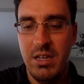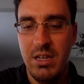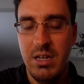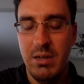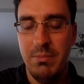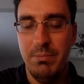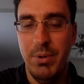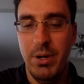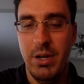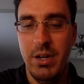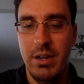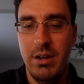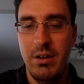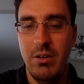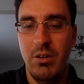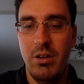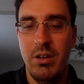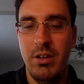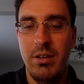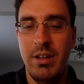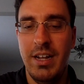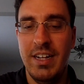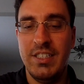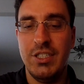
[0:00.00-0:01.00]

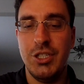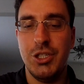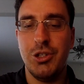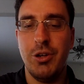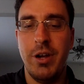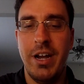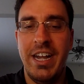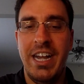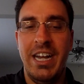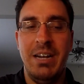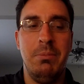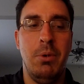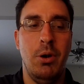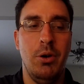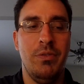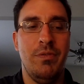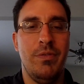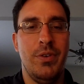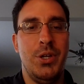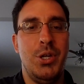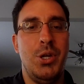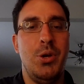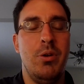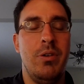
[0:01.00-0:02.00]
but it's training both for
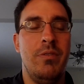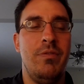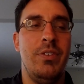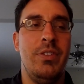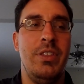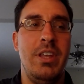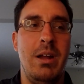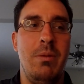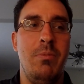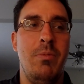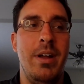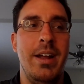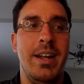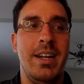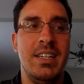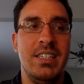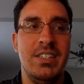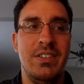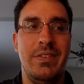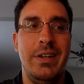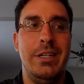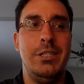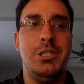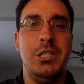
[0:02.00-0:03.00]
you and for them, right? Because
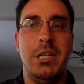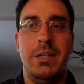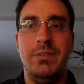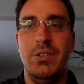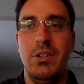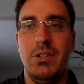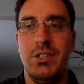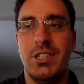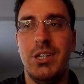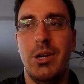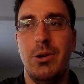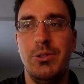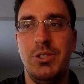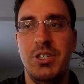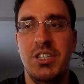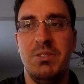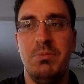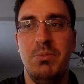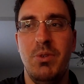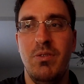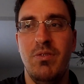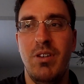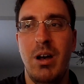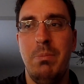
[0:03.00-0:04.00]
eventually if those coaches
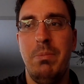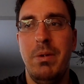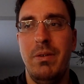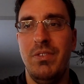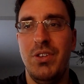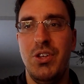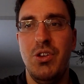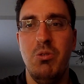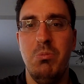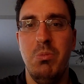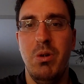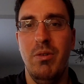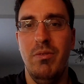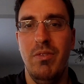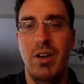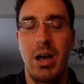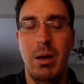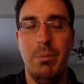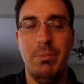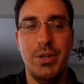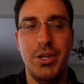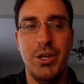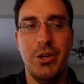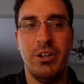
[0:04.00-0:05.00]
move up, if you move
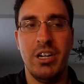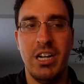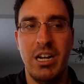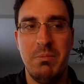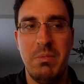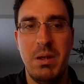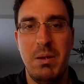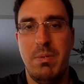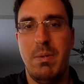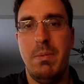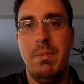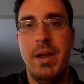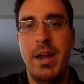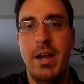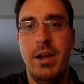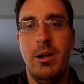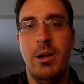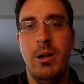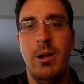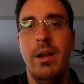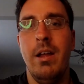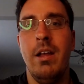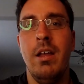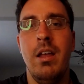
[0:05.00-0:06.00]
up, you're going to be
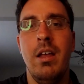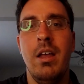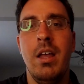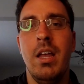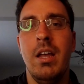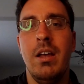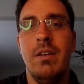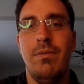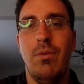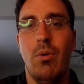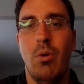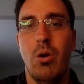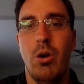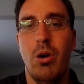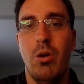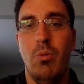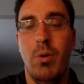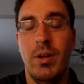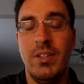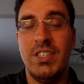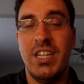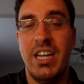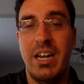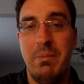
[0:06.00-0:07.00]
prepared for
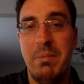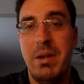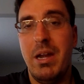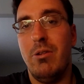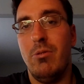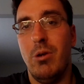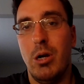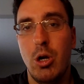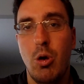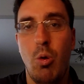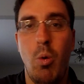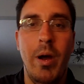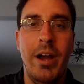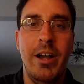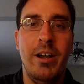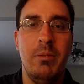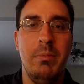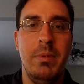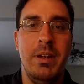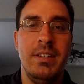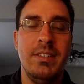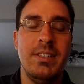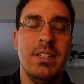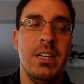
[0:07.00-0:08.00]
what's going to be a
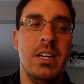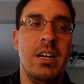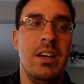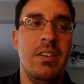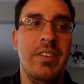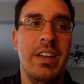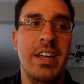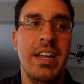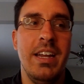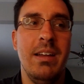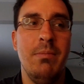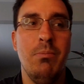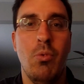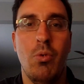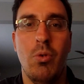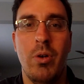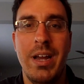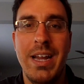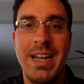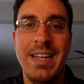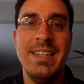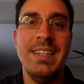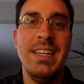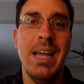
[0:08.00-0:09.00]
requirement of a more
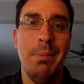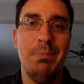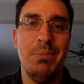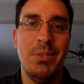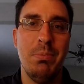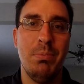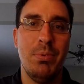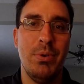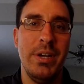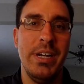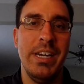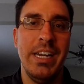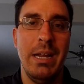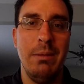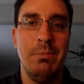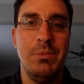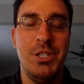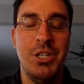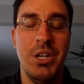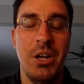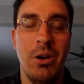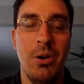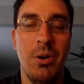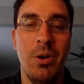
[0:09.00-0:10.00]
in-depth pregame
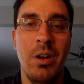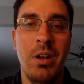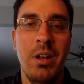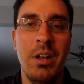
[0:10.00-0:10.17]
show,